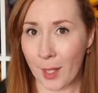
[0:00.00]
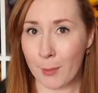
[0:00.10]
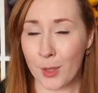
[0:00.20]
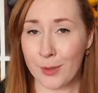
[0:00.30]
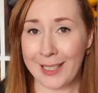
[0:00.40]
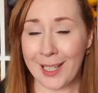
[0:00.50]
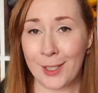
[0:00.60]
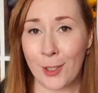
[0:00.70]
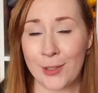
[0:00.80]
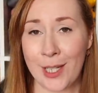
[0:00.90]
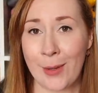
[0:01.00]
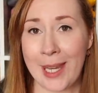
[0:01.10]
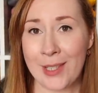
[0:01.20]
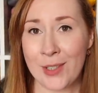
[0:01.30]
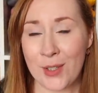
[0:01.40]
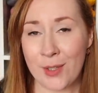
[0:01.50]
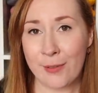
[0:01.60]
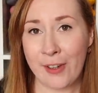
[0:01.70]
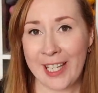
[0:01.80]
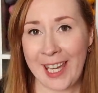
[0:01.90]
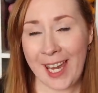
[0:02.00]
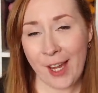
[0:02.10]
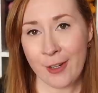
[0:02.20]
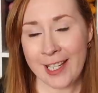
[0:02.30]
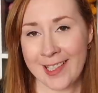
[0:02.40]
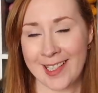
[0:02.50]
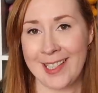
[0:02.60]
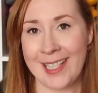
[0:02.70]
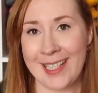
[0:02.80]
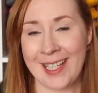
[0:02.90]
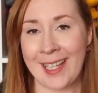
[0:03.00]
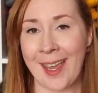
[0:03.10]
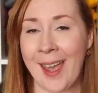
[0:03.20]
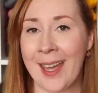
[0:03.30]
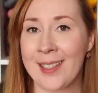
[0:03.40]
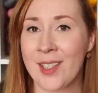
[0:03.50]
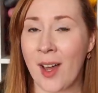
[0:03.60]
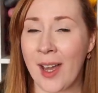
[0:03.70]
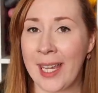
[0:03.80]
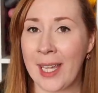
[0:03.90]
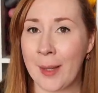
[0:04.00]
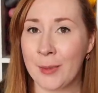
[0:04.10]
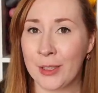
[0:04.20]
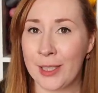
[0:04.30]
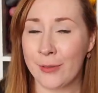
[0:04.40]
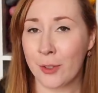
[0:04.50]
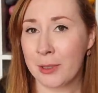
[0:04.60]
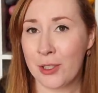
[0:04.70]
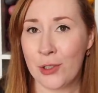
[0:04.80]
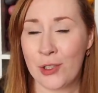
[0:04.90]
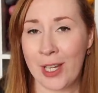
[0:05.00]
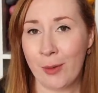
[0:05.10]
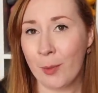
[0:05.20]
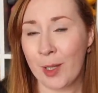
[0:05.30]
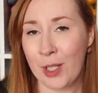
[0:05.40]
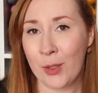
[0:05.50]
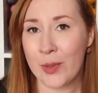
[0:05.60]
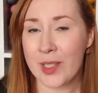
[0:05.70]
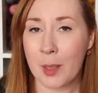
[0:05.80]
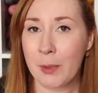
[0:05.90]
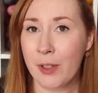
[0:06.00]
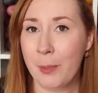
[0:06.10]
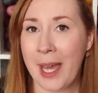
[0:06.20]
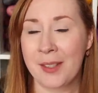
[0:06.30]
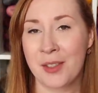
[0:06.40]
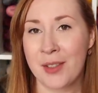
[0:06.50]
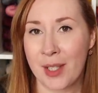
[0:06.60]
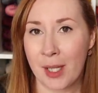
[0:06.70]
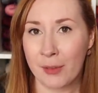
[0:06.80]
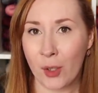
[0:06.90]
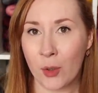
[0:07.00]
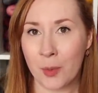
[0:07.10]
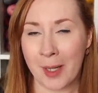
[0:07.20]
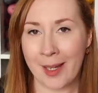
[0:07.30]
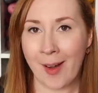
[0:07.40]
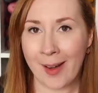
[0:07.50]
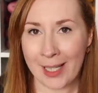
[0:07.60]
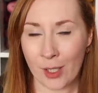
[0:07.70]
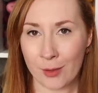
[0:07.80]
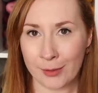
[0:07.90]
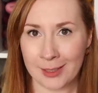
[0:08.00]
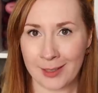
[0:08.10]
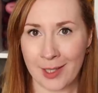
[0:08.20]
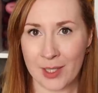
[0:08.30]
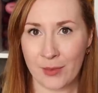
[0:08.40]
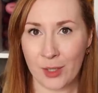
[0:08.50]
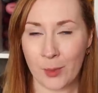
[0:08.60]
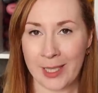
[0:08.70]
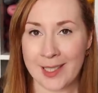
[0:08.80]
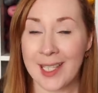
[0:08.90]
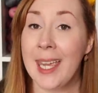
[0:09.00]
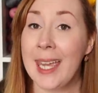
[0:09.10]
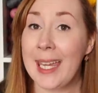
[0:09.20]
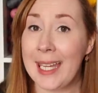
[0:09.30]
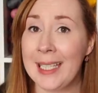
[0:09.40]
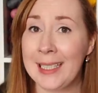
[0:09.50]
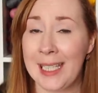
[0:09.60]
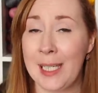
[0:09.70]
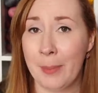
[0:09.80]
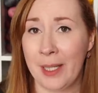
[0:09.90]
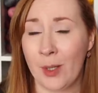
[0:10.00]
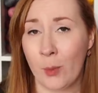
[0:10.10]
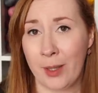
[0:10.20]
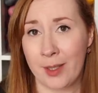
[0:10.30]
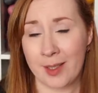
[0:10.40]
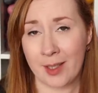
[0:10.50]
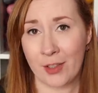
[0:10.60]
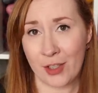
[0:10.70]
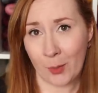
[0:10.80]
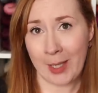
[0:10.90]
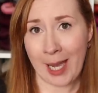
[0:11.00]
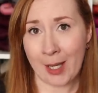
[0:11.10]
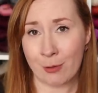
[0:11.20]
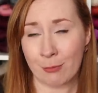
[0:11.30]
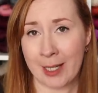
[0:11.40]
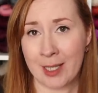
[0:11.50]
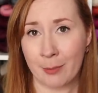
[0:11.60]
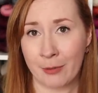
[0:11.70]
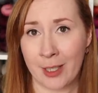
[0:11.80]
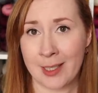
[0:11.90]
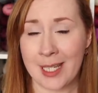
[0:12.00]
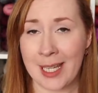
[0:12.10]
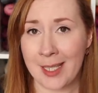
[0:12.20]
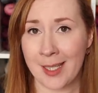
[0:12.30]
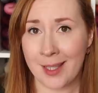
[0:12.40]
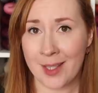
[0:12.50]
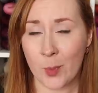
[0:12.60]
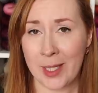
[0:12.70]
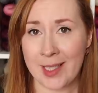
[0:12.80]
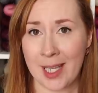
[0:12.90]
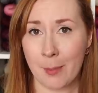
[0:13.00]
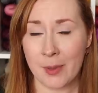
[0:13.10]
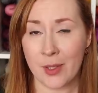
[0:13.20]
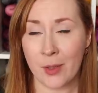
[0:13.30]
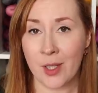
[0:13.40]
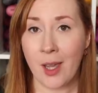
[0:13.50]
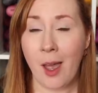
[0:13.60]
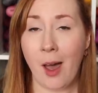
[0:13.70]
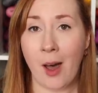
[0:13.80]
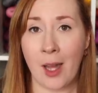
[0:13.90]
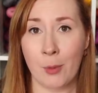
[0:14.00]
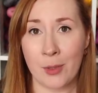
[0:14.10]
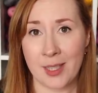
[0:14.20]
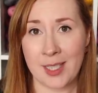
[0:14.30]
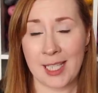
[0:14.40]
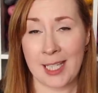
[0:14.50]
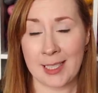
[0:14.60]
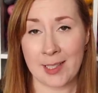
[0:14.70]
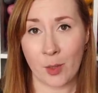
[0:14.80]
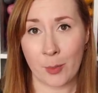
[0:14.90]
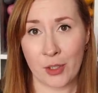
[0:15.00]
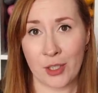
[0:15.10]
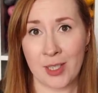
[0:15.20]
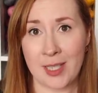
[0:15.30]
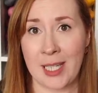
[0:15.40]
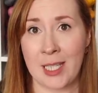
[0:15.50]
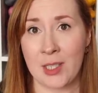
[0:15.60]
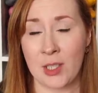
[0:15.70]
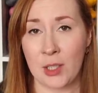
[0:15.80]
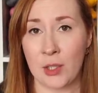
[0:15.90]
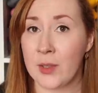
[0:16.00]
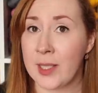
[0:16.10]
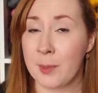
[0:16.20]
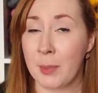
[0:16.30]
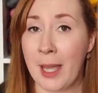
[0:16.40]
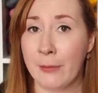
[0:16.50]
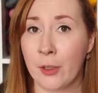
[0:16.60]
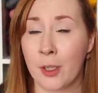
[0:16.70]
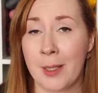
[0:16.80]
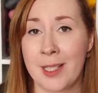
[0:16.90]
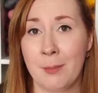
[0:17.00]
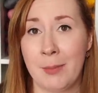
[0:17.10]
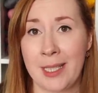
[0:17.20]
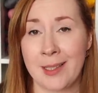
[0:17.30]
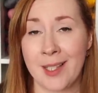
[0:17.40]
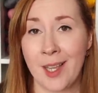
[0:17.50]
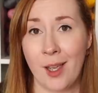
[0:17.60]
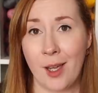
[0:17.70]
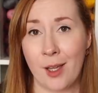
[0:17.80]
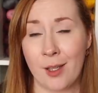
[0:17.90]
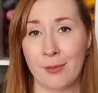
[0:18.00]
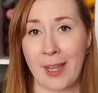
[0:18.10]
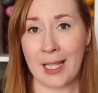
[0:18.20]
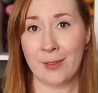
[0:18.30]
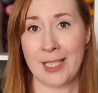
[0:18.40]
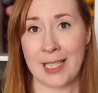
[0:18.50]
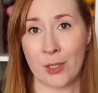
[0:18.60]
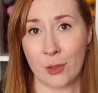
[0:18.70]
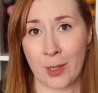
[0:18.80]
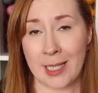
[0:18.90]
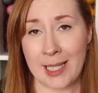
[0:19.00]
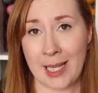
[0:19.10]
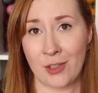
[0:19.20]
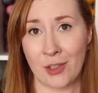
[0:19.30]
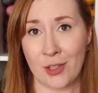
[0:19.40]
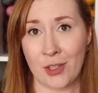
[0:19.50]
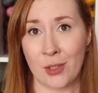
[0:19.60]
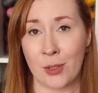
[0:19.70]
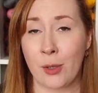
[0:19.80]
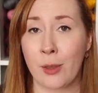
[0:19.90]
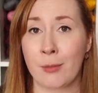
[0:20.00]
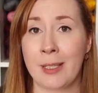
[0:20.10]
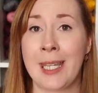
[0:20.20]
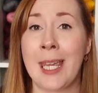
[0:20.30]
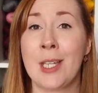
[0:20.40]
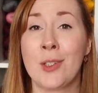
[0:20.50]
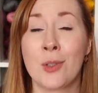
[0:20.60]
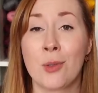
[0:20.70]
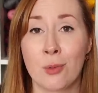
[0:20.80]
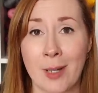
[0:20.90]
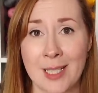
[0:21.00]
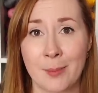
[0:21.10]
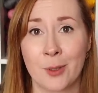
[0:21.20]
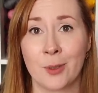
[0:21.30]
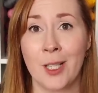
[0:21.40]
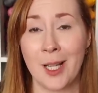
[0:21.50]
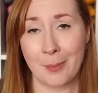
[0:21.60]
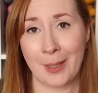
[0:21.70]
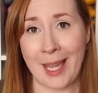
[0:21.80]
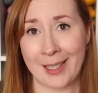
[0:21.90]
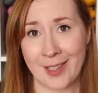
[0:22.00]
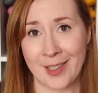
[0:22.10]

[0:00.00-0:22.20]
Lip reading: Moving along now into vicarious knitting, and I am looking forward to sharing with you some of the patterns that have caught my eye over the last few weeks. In keeping with the discussion that we had right up front in this week's episode, I want to take this opportunity to use this platform as a means of elevating and drawing attention to three incredible Black